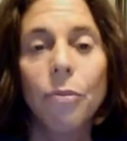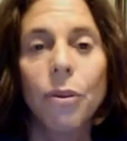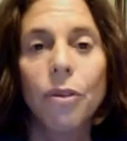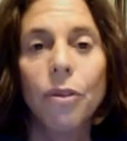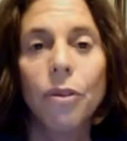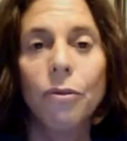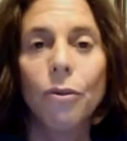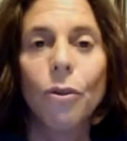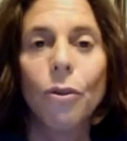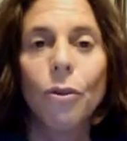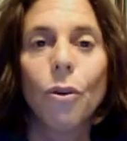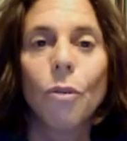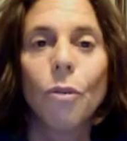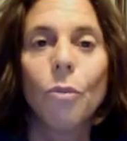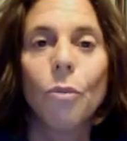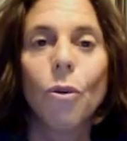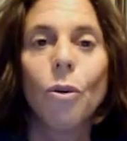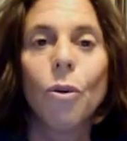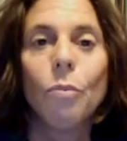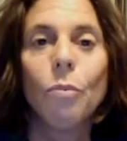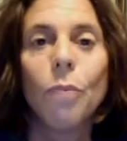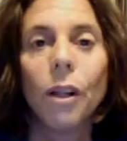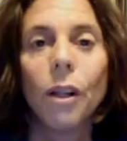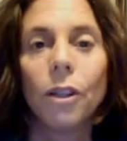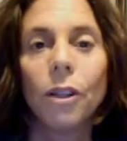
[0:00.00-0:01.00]
but for
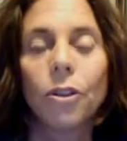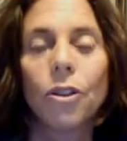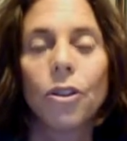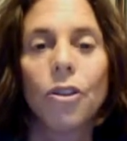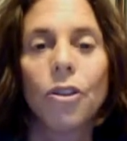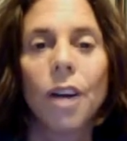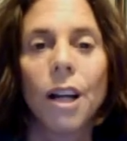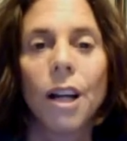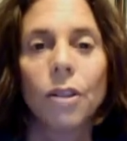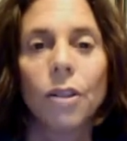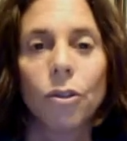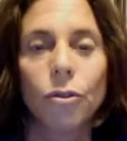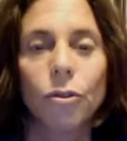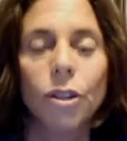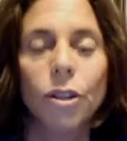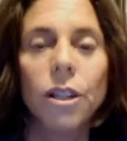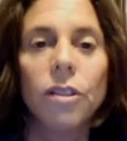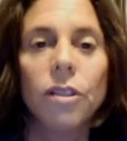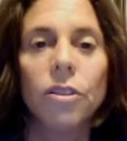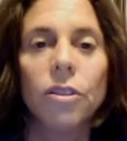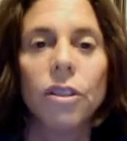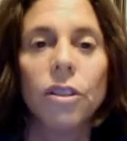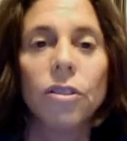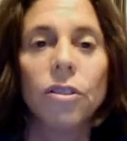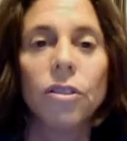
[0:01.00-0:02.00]
more militarized
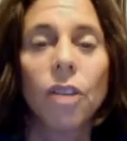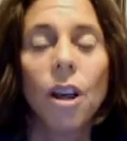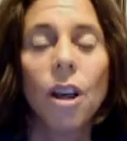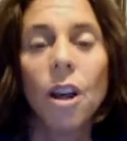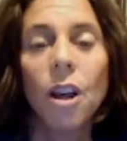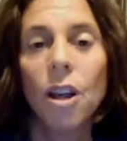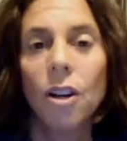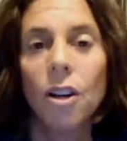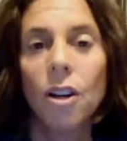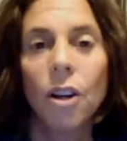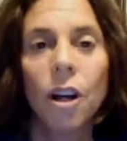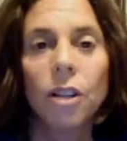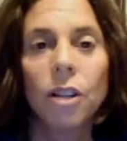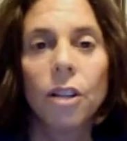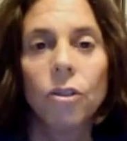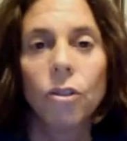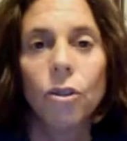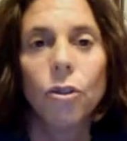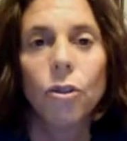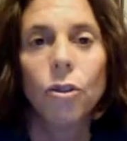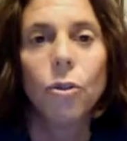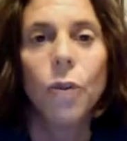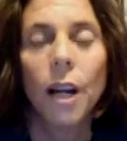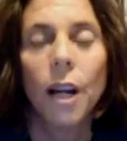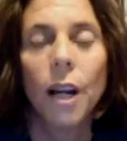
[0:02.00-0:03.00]
reasons, not
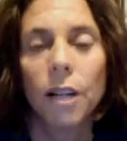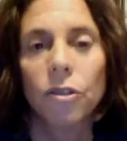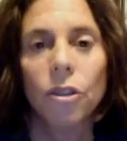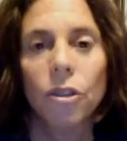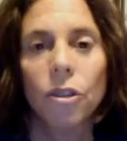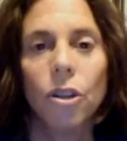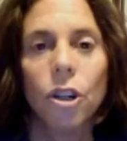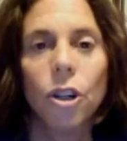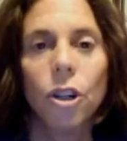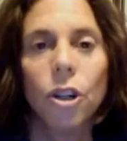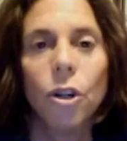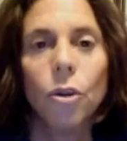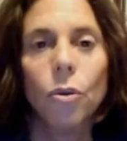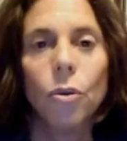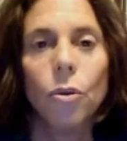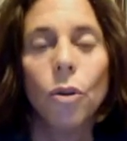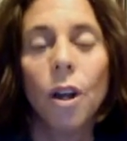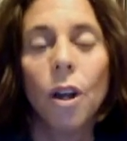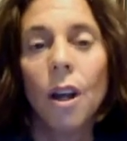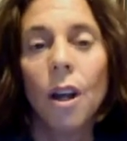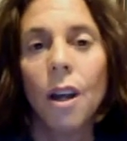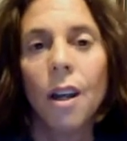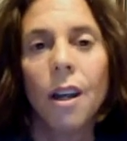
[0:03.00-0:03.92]
to execute